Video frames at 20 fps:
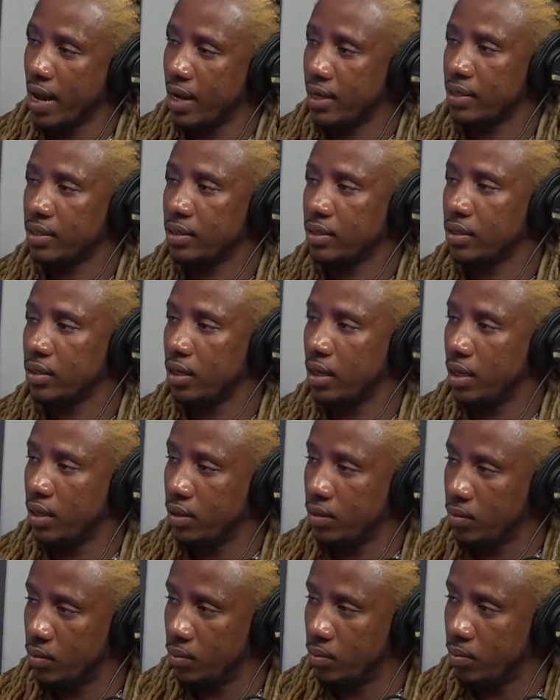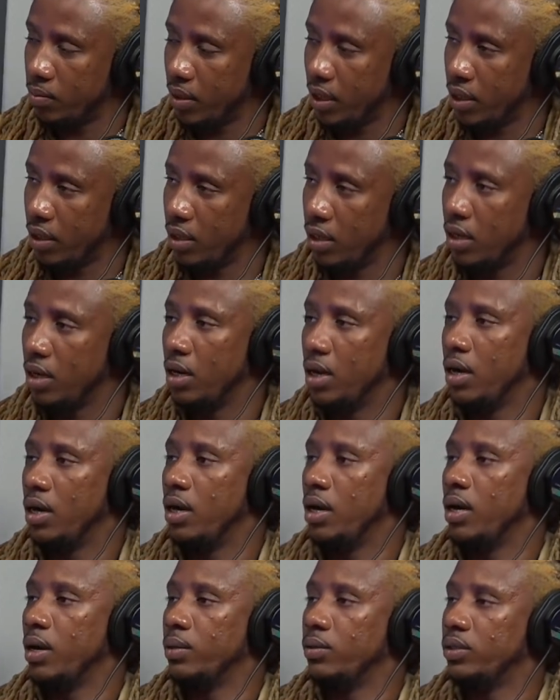X and B,
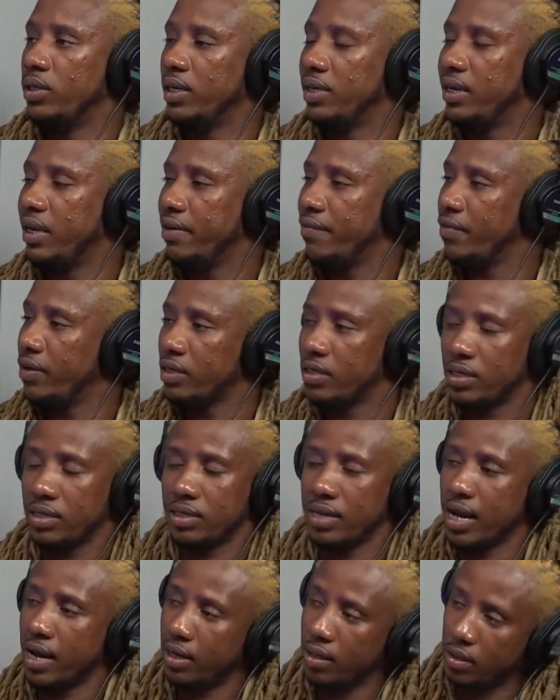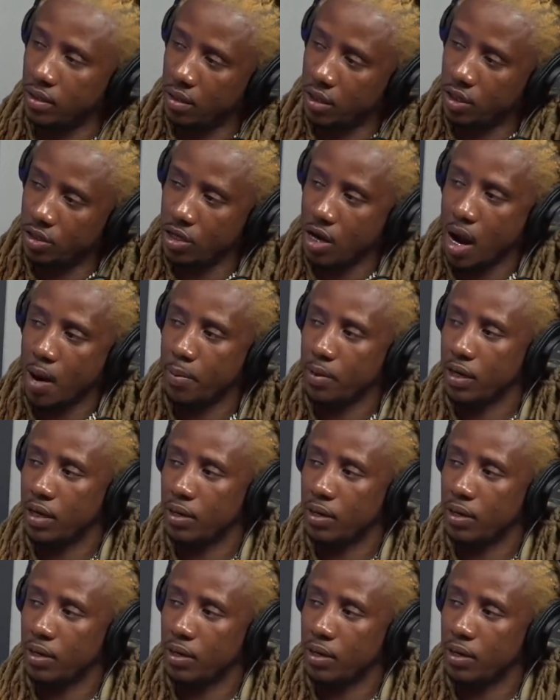the defense is not their job to